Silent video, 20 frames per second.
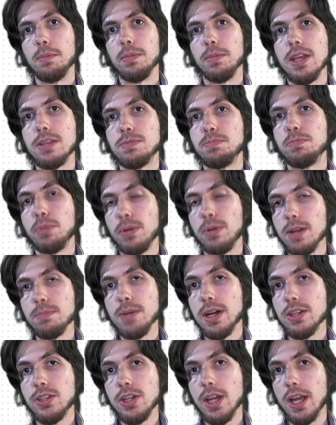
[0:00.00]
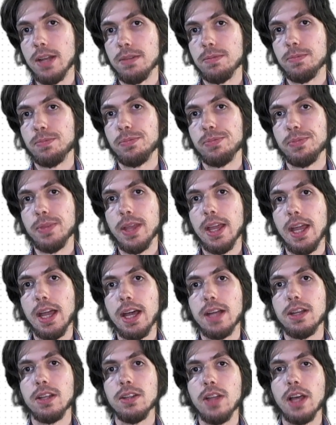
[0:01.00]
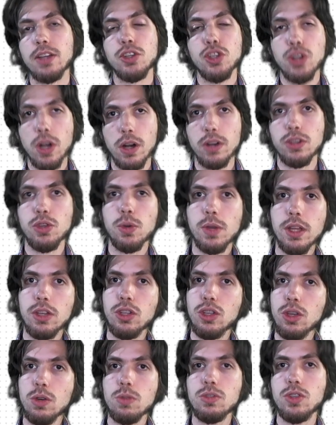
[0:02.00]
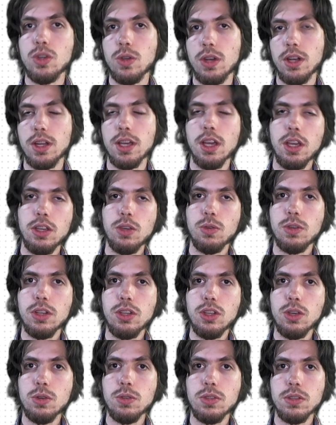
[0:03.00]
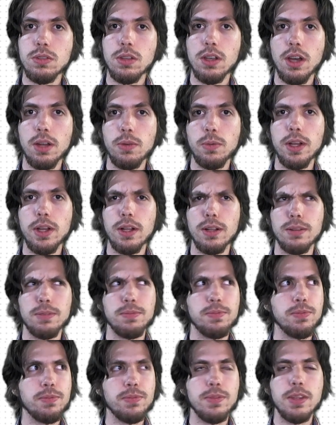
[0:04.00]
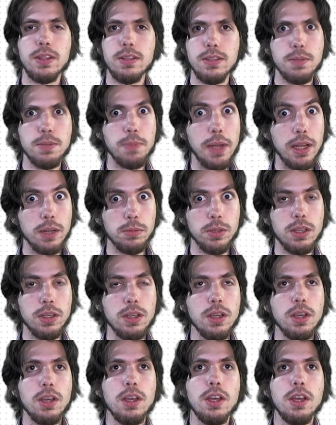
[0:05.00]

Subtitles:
Is pretty much it. And sure, you can use Unity. You can use Unreal, debatably.